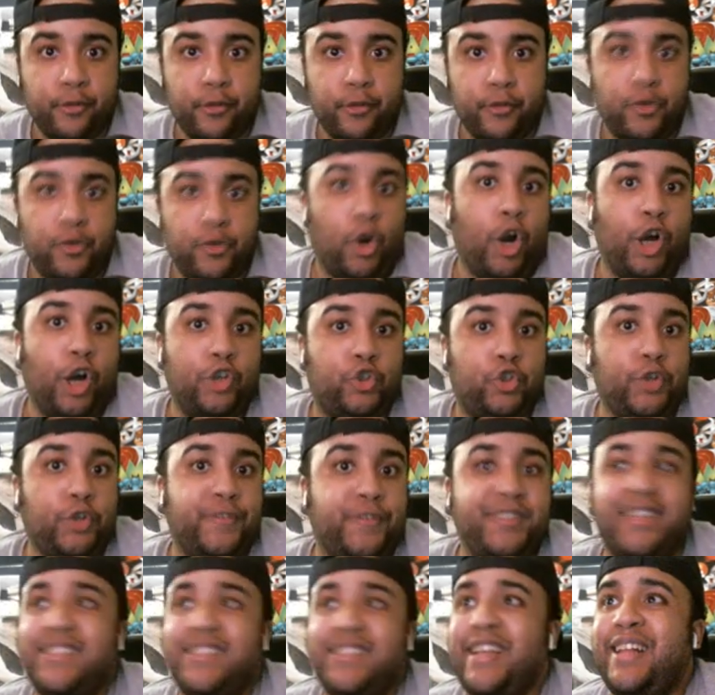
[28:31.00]
So
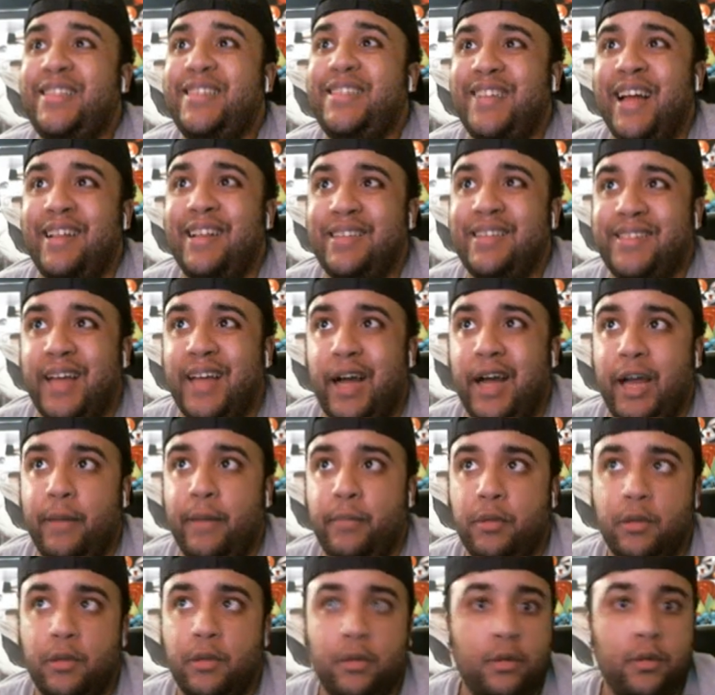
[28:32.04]
R-Truth is a
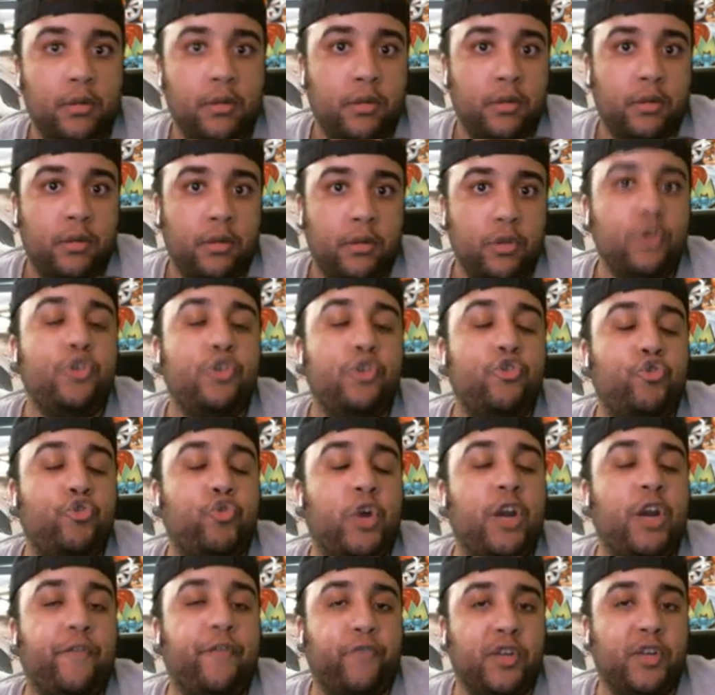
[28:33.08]
10-time
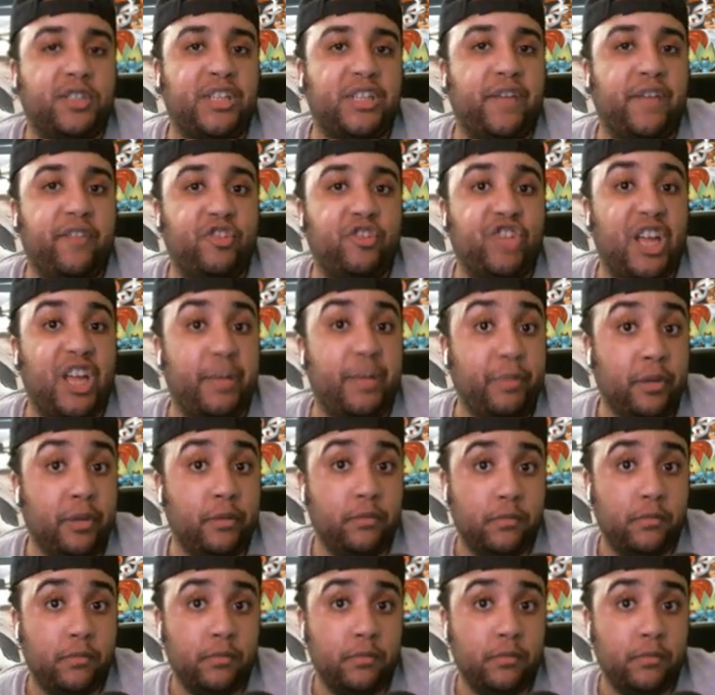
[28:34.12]
24/7 champion.